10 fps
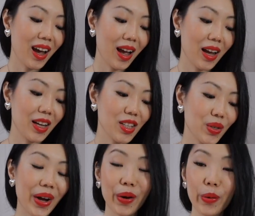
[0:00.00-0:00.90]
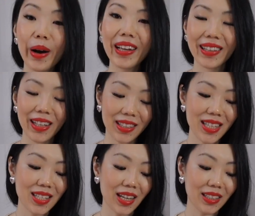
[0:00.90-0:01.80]
Uh, so I quite like
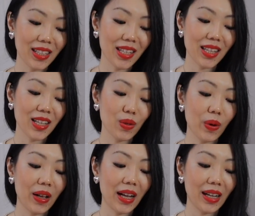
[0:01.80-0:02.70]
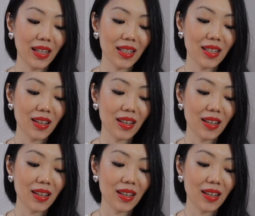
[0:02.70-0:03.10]
this necklace as well as